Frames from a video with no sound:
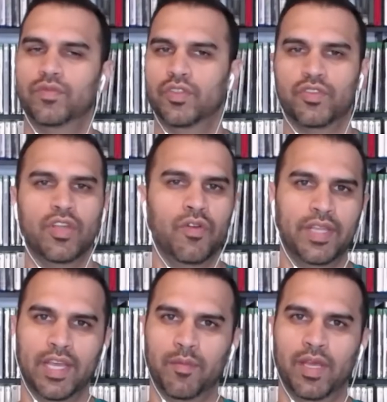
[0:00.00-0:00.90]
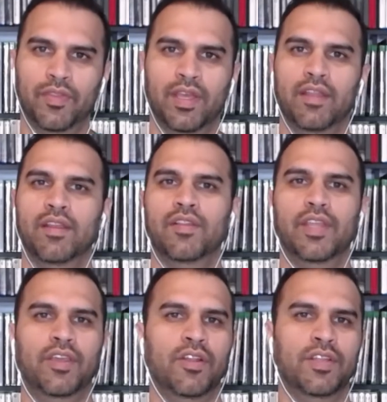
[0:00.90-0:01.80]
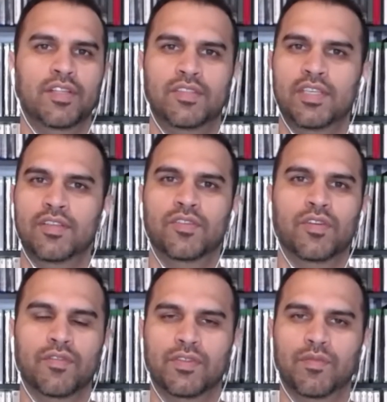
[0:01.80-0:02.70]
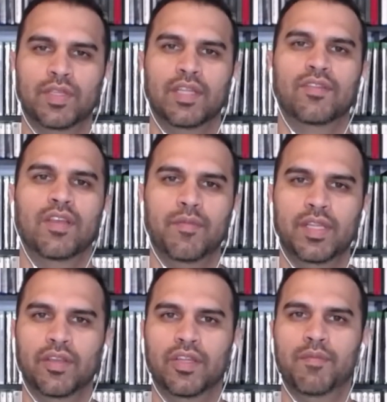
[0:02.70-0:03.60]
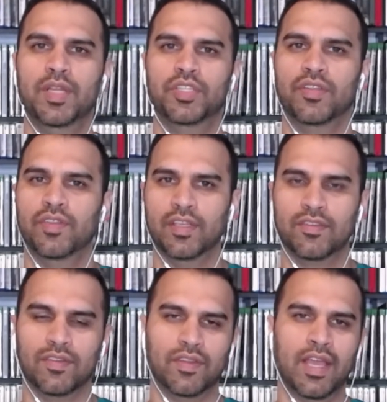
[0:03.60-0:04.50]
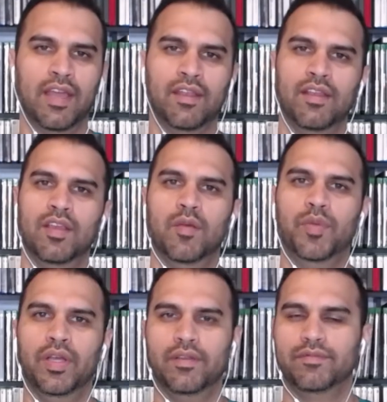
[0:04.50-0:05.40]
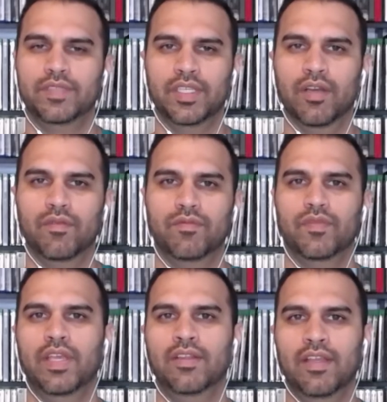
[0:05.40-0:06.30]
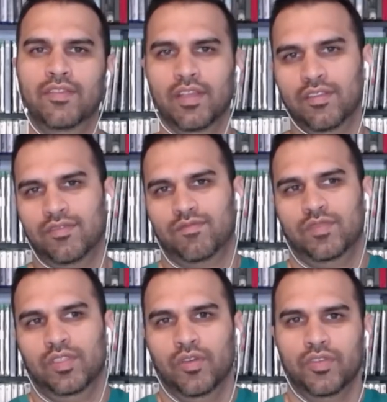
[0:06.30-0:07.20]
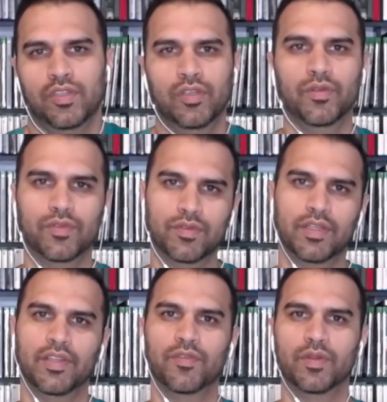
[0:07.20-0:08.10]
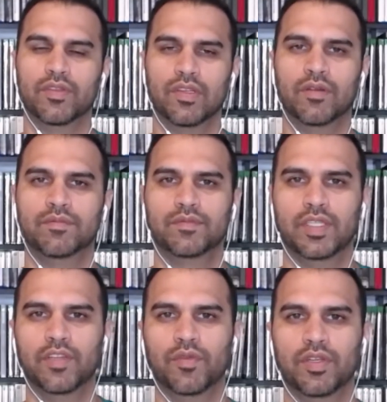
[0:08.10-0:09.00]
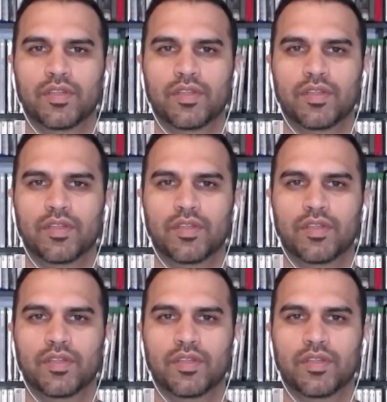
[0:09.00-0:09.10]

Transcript: There's no doubt about that. They could have done a teaser of something that's coming. They could have mentioned this and that. But it's you lose on this one. So it is what it is.